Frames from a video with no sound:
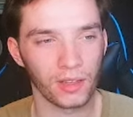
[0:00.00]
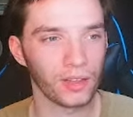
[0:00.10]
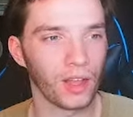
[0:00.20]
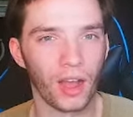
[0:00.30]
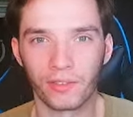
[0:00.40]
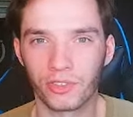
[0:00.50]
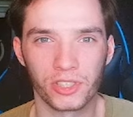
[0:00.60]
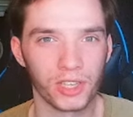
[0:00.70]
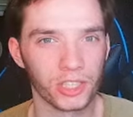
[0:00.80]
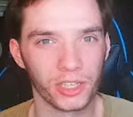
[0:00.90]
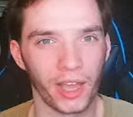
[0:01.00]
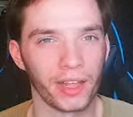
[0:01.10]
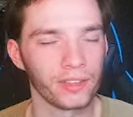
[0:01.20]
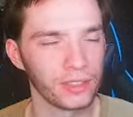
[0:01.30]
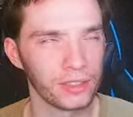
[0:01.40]

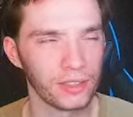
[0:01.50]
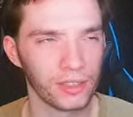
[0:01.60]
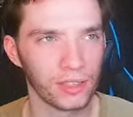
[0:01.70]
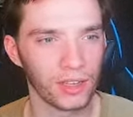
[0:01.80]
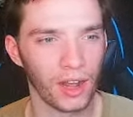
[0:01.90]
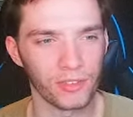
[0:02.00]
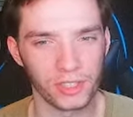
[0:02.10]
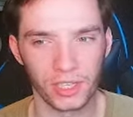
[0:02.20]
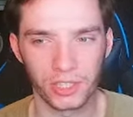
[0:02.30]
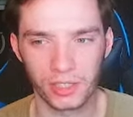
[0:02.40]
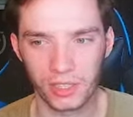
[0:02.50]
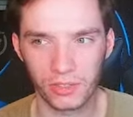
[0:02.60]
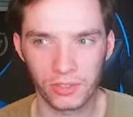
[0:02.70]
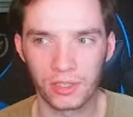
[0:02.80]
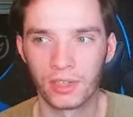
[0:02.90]
conversationality, conversation
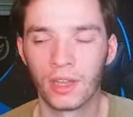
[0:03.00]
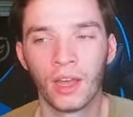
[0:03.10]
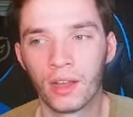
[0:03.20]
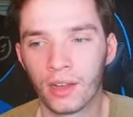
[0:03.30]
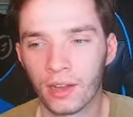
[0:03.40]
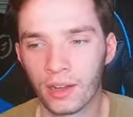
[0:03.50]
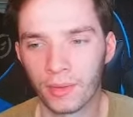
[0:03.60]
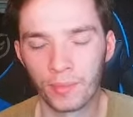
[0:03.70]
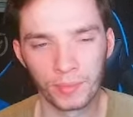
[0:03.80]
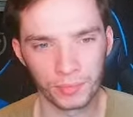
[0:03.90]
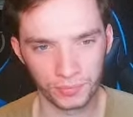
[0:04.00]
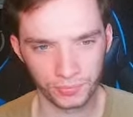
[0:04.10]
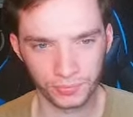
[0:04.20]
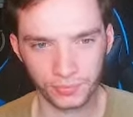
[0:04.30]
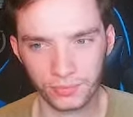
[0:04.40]
skills, um,
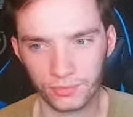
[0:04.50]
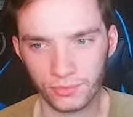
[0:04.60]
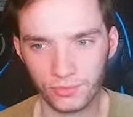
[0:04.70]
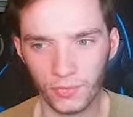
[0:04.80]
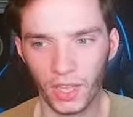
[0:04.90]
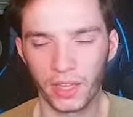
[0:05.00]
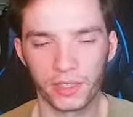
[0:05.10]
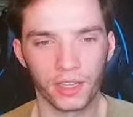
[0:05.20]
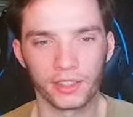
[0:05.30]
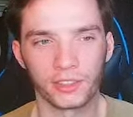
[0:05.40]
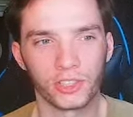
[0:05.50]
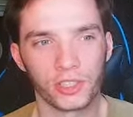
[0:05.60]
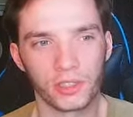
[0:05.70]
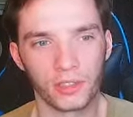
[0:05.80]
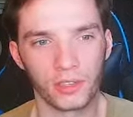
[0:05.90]
and, and
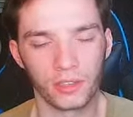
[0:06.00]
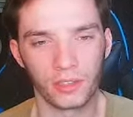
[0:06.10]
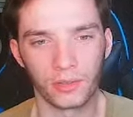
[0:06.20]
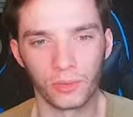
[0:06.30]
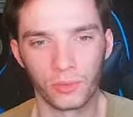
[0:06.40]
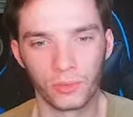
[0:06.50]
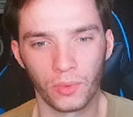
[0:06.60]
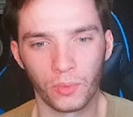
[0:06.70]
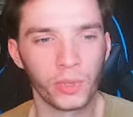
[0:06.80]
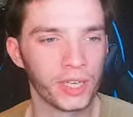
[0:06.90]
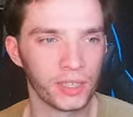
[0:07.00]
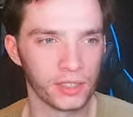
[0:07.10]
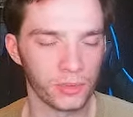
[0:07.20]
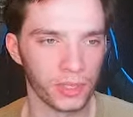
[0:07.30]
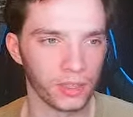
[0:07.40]
just her
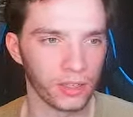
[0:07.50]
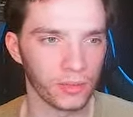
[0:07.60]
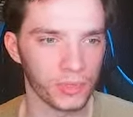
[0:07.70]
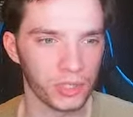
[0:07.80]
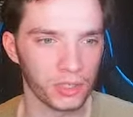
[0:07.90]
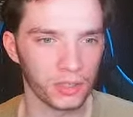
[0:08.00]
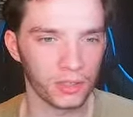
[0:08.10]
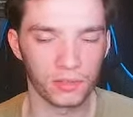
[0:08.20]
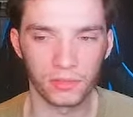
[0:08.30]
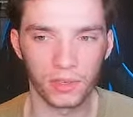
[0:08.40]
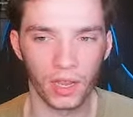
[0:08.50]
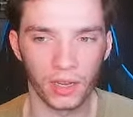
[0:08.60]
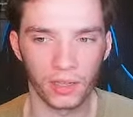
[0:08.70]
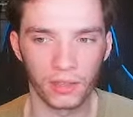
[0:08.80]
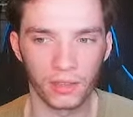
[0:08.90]
wittiness when it comes to
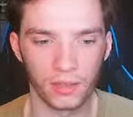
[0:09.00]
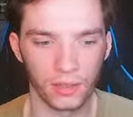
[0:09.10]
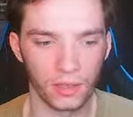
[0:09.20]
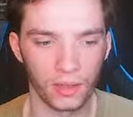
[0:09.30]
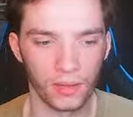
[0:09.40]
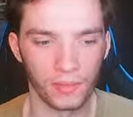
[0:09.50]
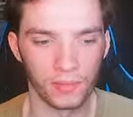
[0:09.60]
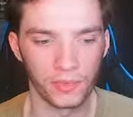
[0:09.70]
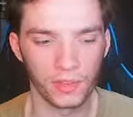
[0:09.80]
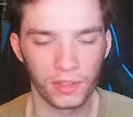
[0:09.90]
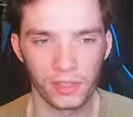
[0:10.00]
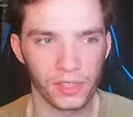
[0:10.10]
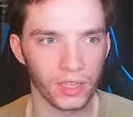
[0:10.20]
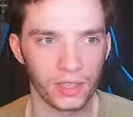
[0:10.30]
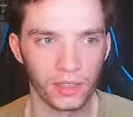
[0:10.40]
writing. Um, is
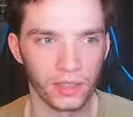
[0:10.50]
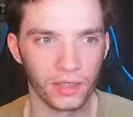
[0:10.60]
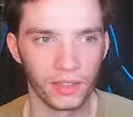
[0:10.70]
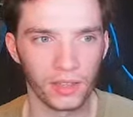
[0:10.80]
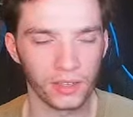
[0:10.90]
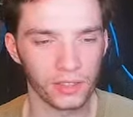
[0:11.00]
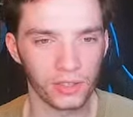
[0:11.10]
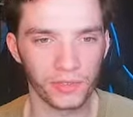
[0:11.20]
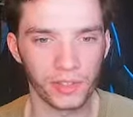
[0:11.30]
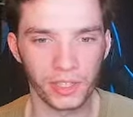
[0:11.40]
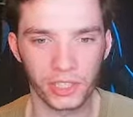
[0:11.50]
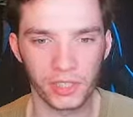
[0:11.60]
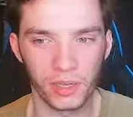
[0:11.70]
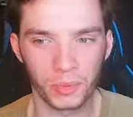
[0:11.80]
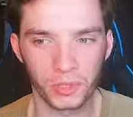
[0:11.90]
like, I don't know, I feel like she's
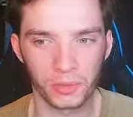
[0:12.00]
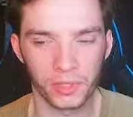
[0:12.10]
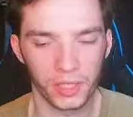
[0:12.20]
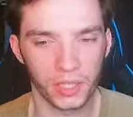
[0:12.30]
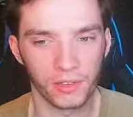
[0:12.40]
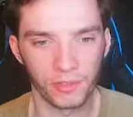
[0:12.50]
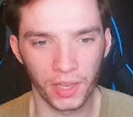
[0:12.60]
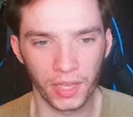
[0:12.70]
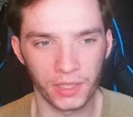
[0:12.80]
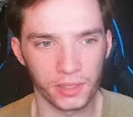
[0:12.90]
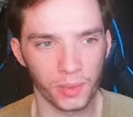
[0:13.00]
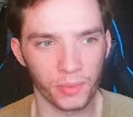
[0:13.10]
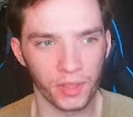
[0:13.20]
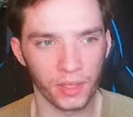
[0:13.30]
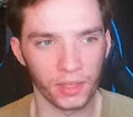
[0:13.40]
able to really convey some
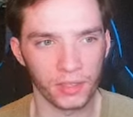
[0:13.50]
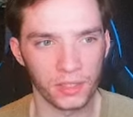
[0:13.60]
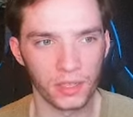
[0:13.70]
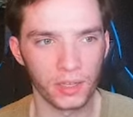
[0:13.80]
things